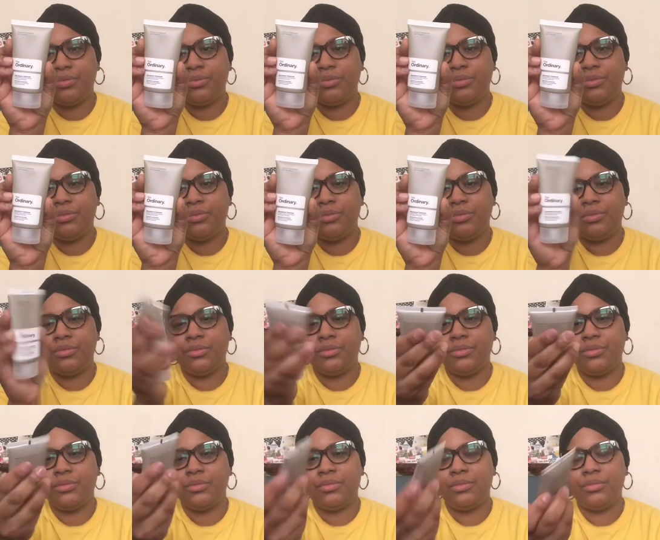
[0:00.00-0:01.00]

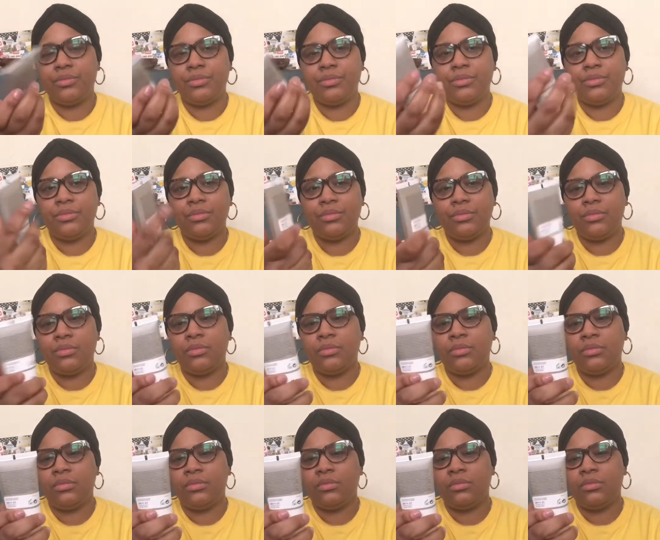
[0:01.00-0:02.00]

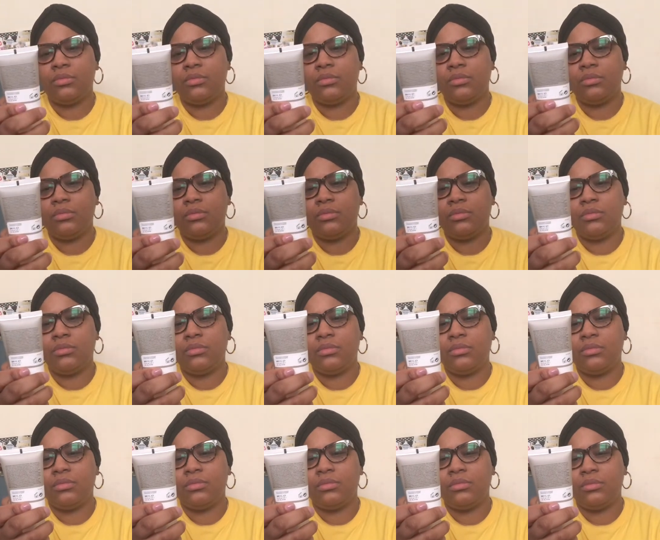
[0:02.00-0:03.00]

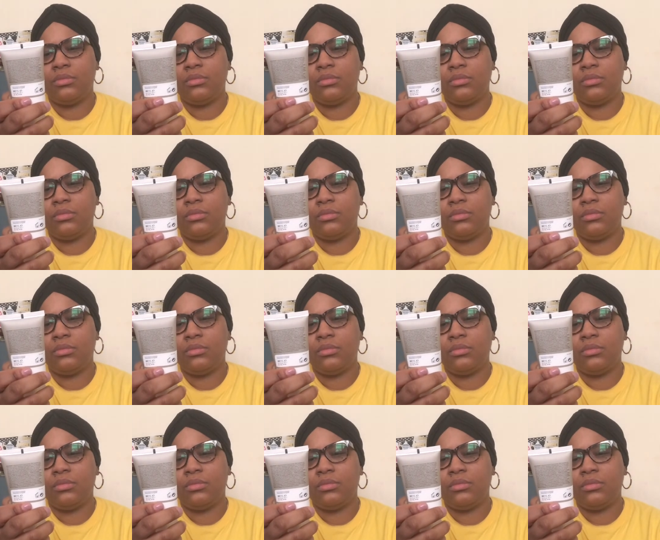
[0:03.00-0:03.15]
[no speech]